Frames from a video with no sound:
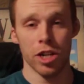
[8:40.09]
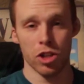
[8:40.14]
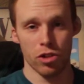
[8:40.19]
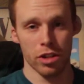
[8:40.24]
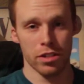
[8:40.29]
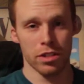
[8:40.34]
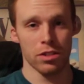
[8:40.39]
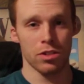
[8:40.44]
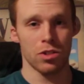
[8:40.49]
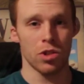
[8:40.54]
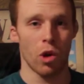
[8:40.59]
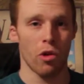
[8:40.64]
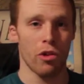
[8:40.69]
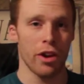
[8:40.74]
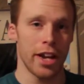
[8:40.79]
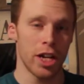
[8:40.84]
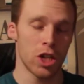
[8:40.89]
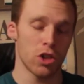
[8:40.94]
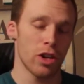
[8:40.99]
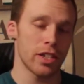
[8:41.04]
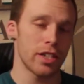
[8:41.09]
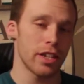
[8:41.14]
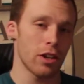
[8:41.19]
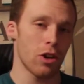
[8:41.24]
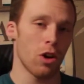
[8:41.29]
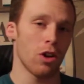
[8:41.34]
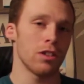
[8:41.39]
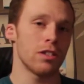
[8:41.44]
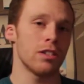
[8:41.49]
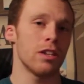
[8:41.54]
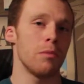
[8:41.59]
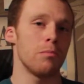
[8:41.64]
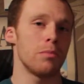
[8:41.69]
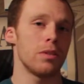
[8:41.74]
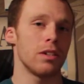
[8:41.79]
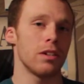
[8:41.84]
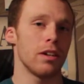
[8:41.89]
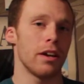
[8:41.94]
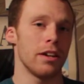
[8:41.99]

interesting story, interesting concept,